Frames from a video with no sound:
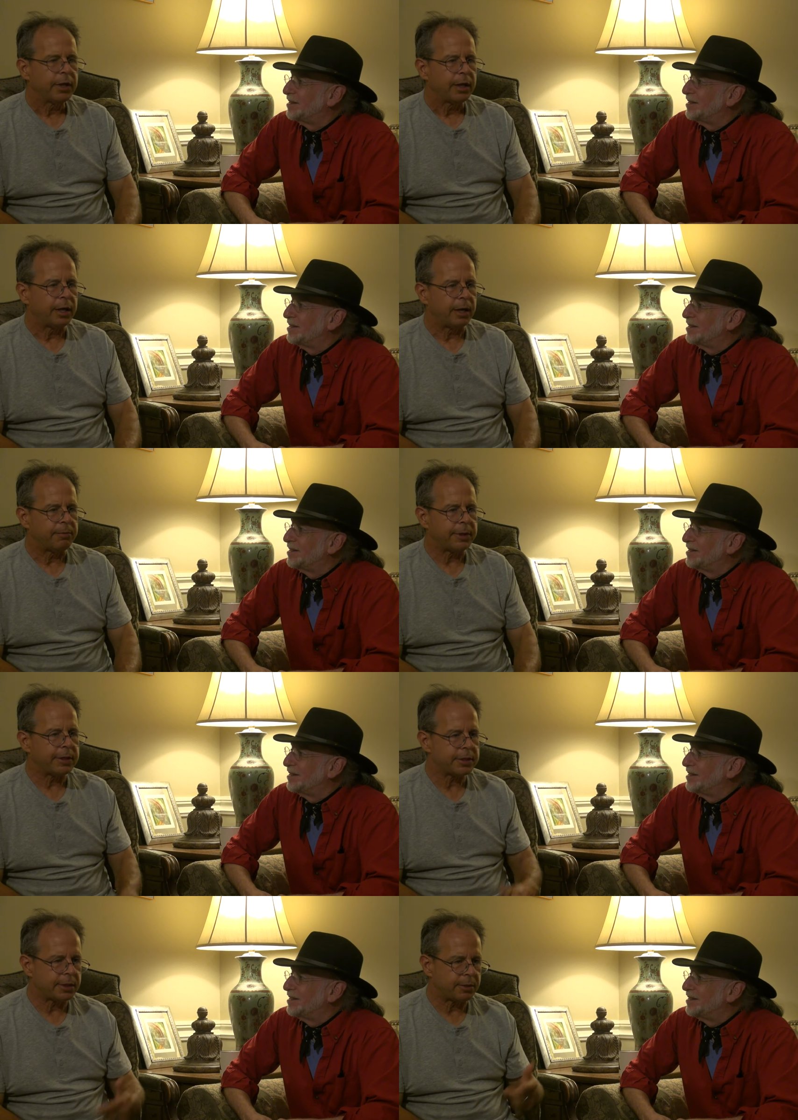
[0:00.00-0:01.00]
Speaker 1: um, they
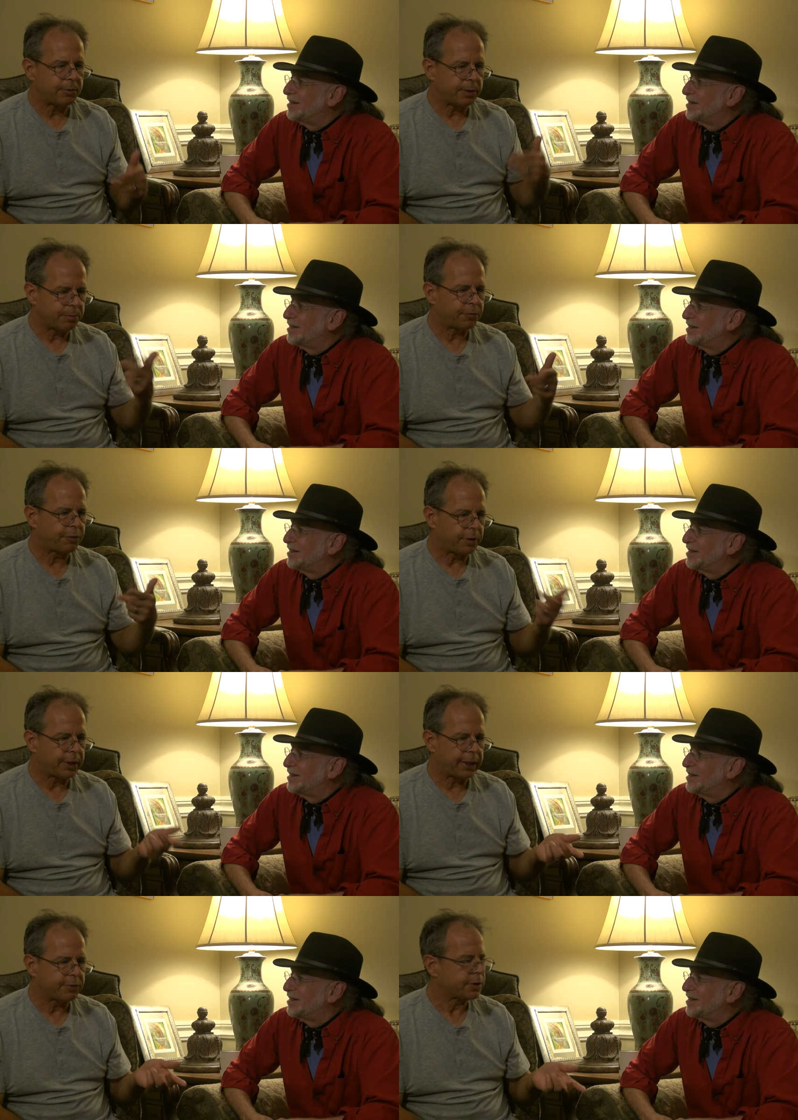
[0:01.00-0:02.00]
said we'd prefer
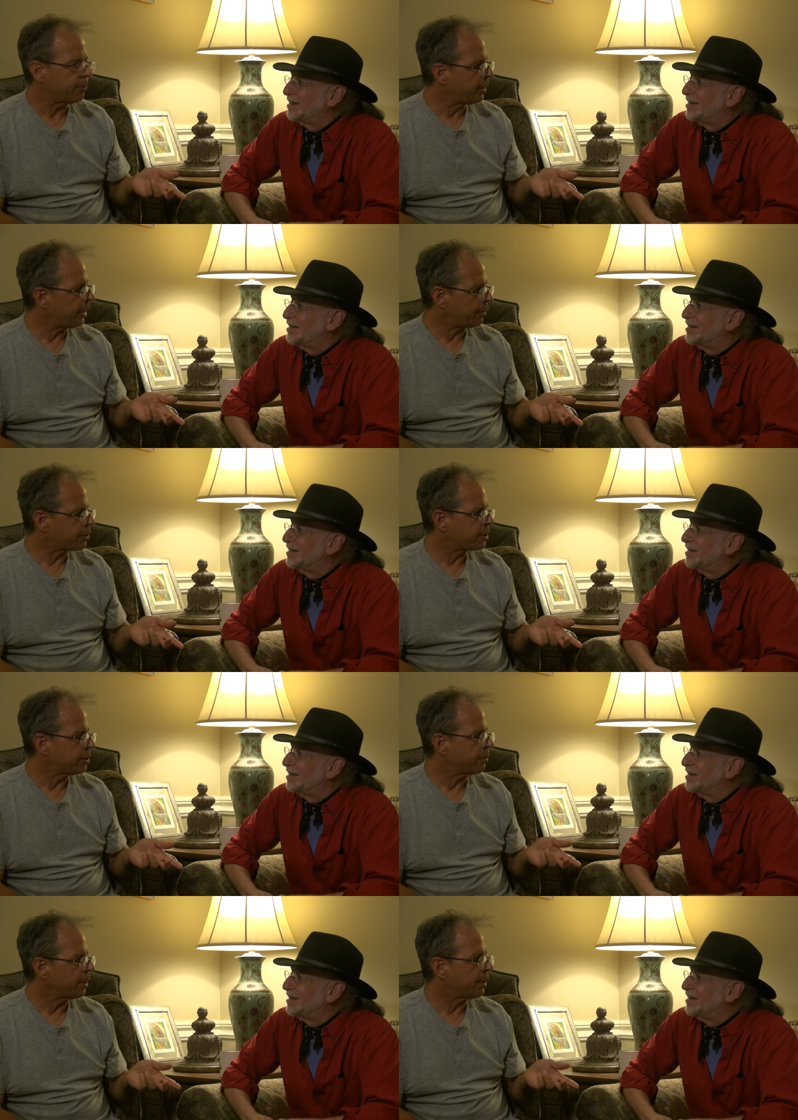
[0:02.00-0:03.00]
to have someone else
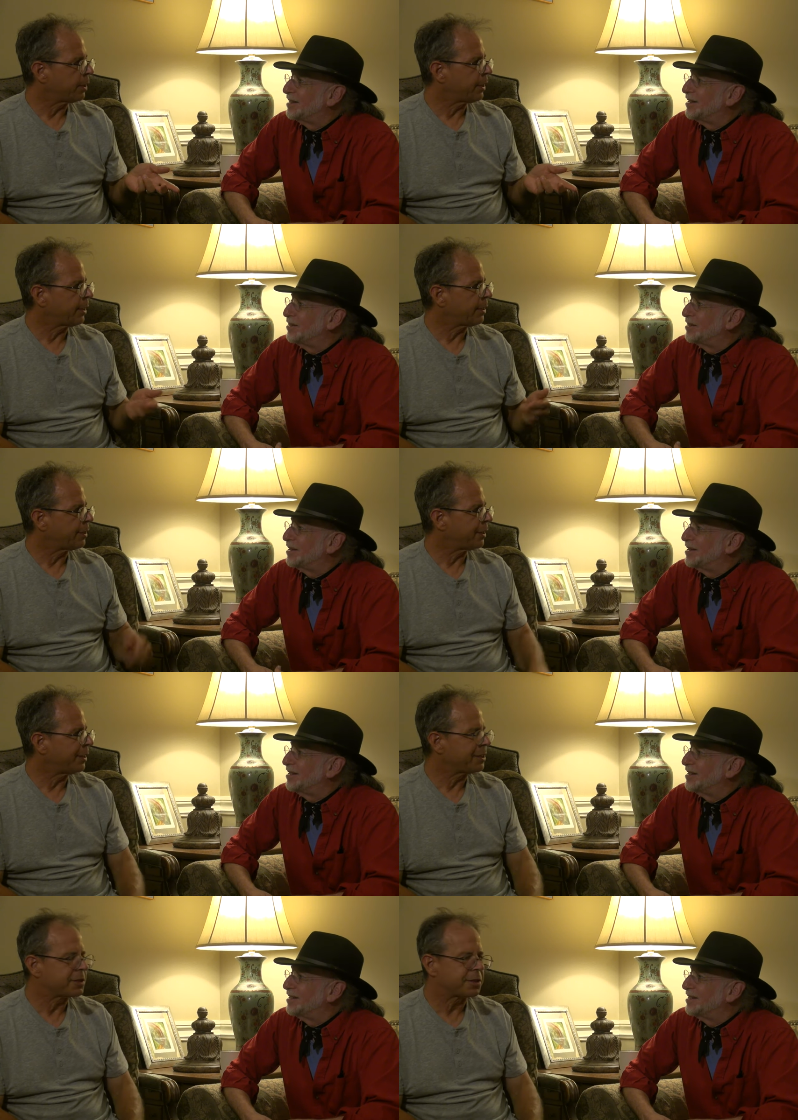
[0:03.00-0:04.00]
do it. And,
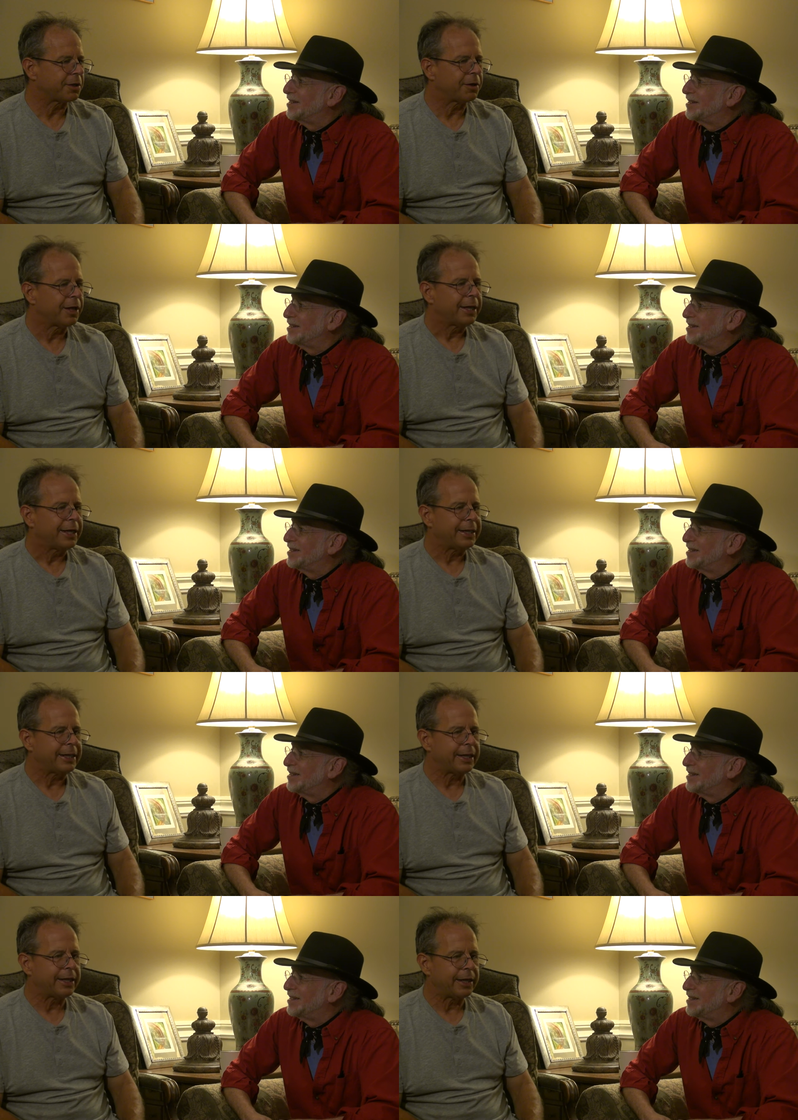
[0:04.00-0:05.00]
okay. And so
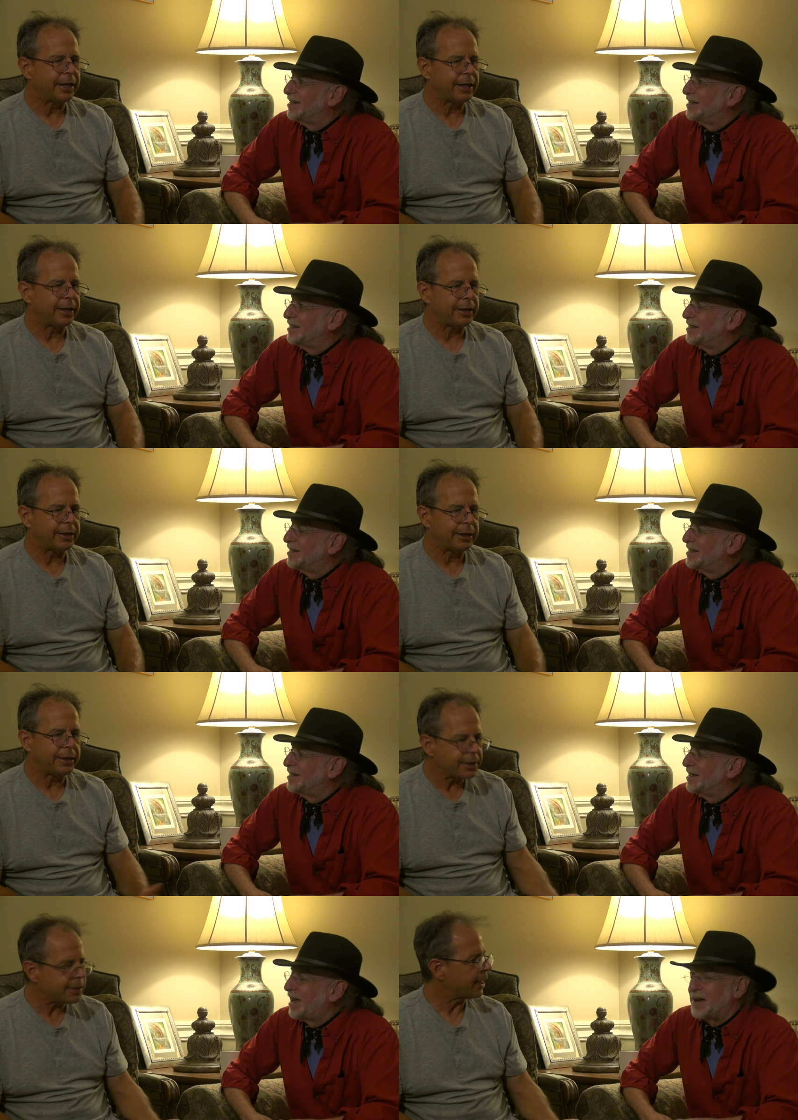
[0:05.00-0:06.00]
then, then
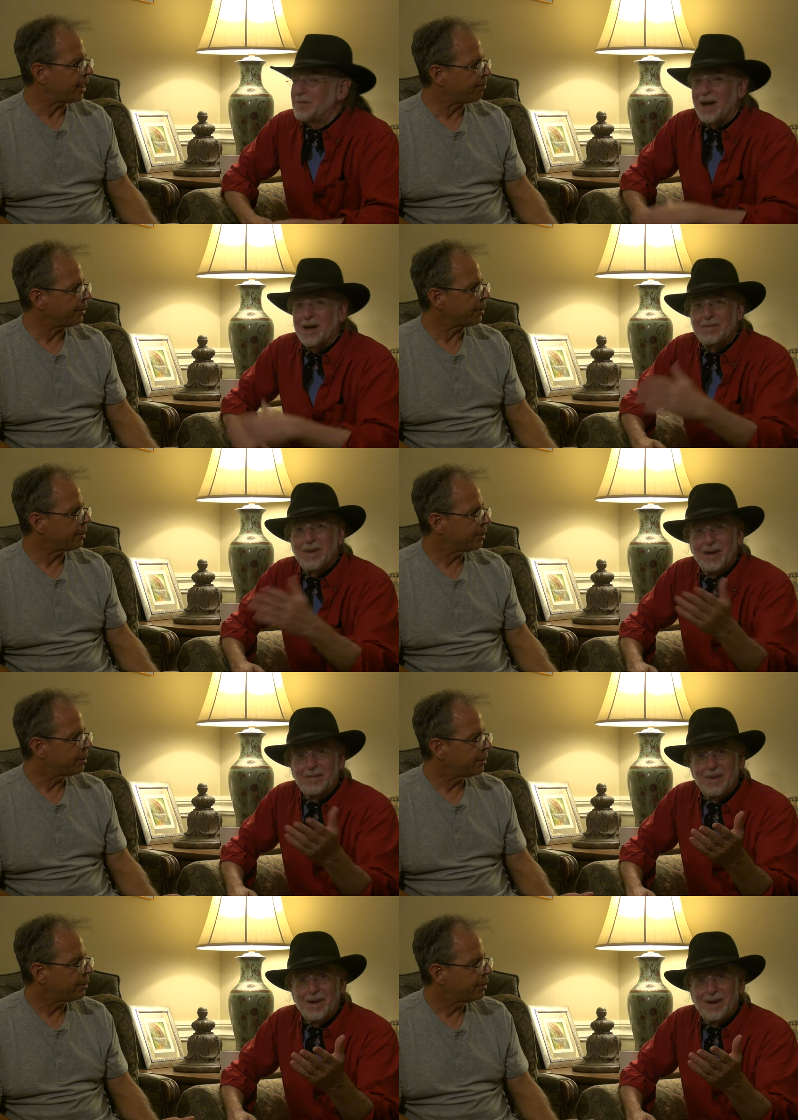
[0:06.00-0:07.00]
this
Speaker 2: happened.
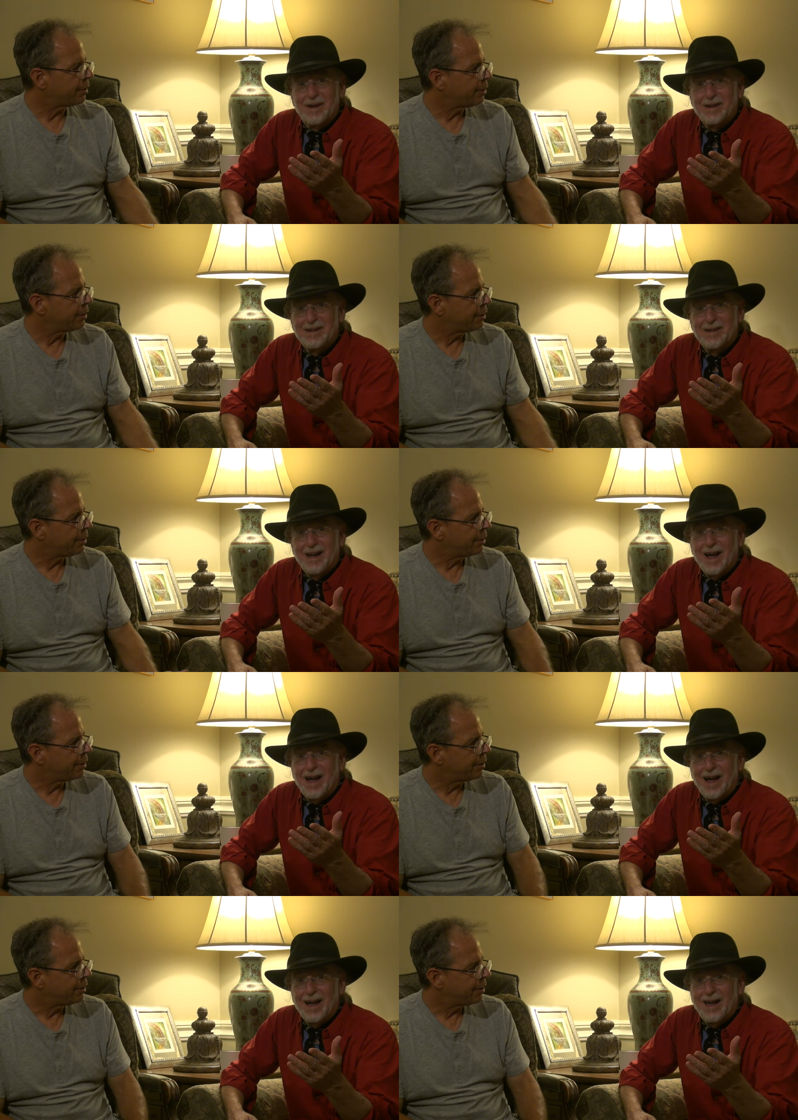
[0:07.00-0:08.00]
I'm, I'm, I'm uh,
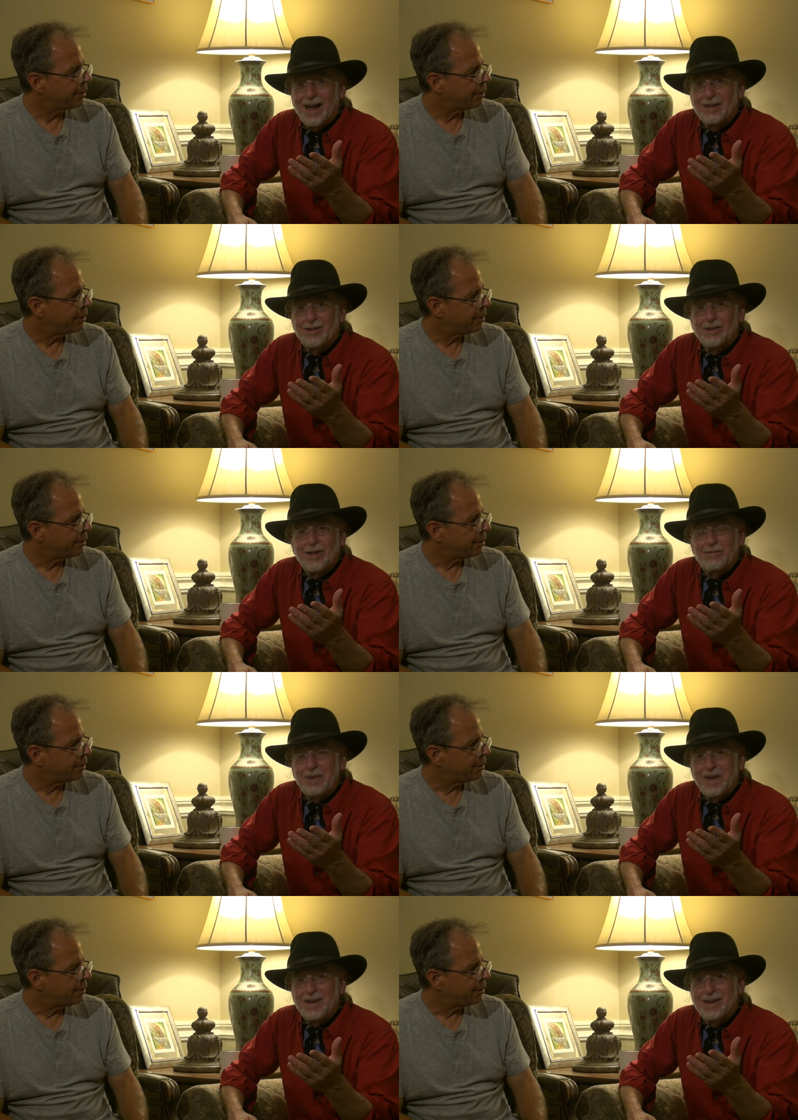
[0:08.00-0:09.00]
I, I just love
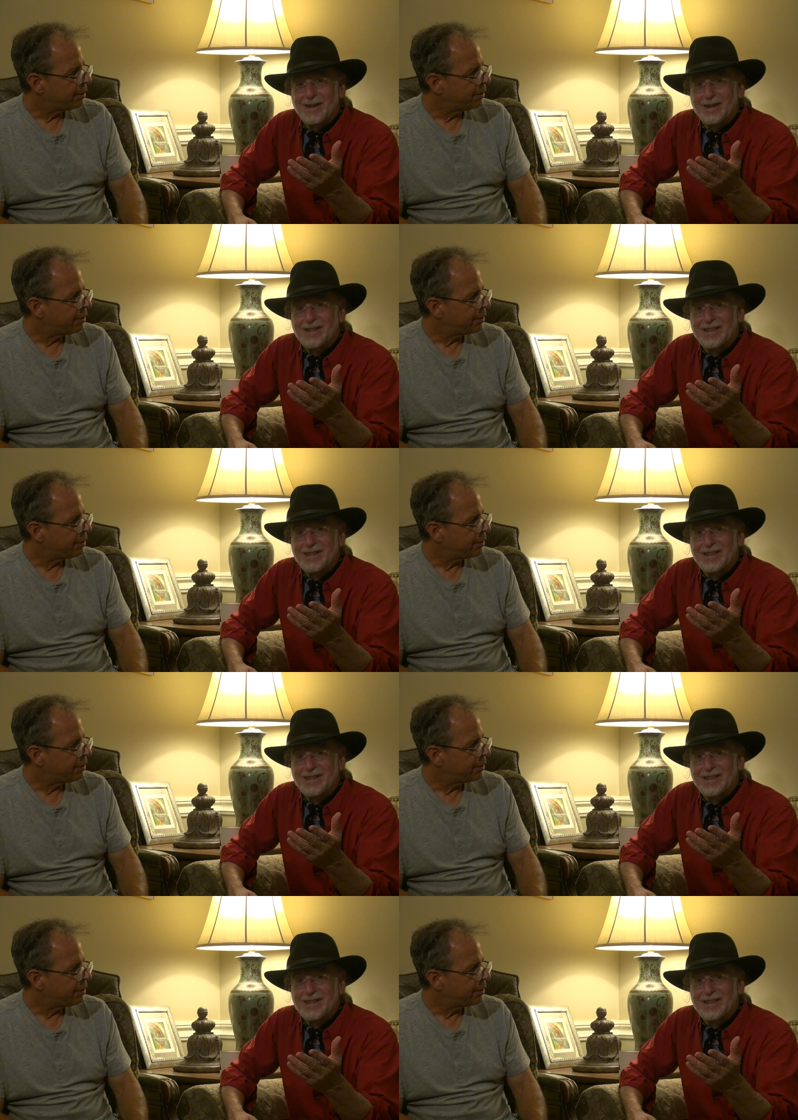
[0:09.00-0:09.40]
being here.